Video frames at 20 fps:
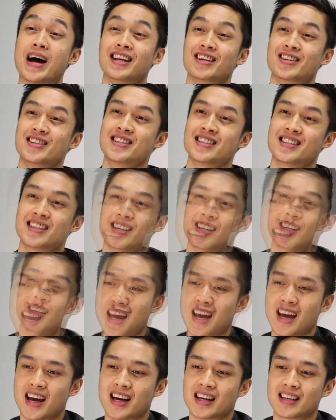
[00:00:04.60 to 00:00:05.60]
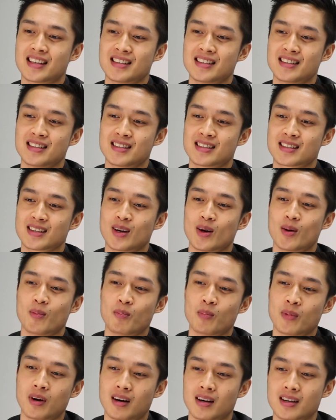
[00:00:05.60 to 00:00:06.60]
I'm Alan, and
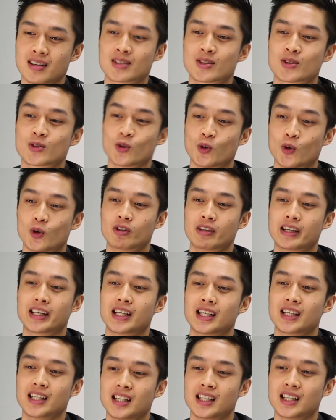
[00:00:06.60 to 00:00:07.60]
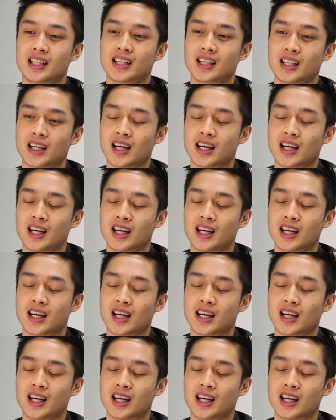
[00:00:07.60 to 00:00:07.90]
my story